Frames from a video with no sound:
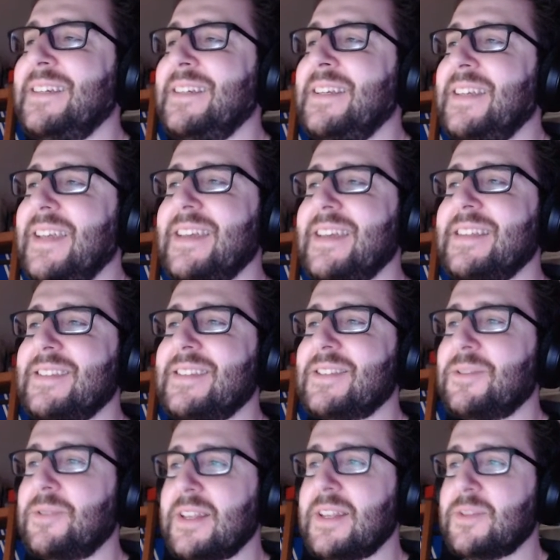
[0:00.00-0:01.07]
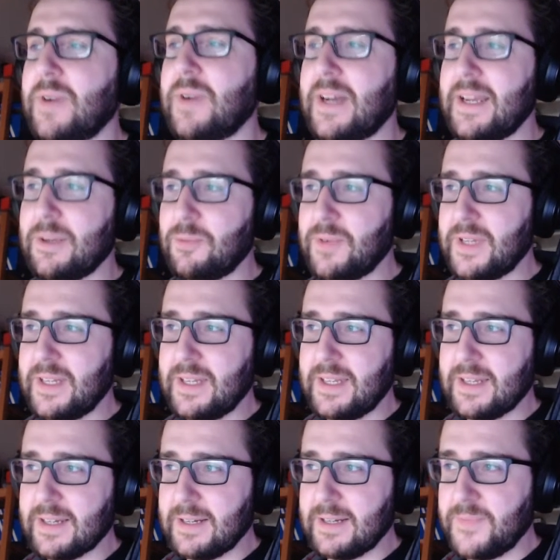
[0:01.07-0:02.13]
and so that's why we
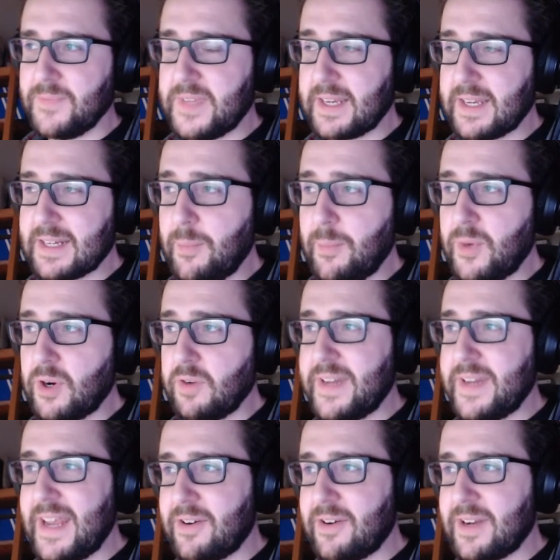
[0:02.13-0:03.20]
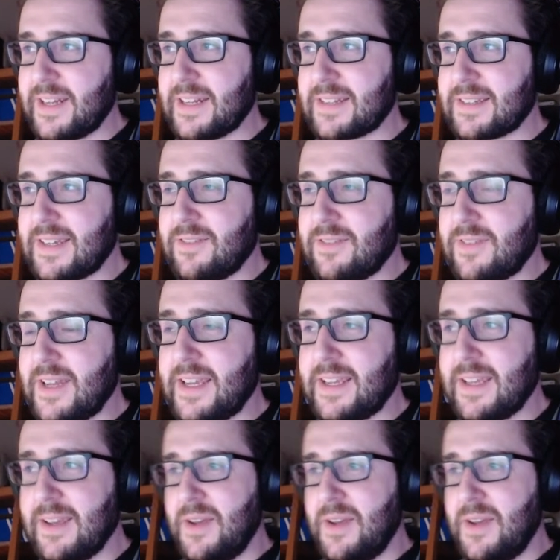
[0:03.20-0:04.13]
take a number of an array that's kind of like